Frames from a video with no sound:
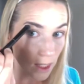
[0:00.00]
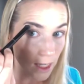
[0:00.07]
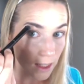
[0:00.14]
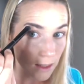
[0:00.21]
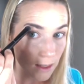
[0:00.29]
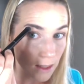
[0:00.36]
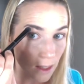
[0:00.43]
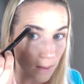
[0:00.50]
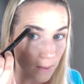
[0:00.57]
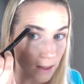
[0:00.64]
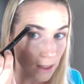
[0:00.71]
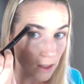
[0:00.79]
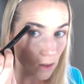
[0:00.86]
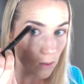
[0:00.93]
angle it up because
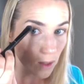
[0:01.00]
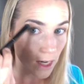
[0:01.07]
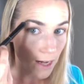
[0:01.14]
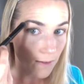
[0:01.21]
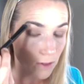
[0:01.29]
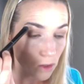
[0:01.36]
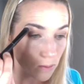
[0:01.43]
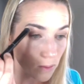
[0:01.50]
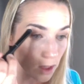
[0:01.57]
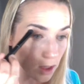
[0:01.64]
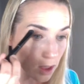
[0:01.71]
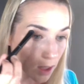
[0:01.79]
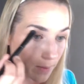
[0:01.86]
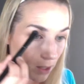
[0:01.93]
I don't want to have too
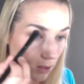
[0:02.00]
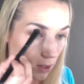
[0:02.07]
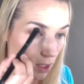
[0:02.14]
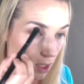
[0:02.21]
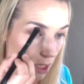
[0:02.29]
much come out.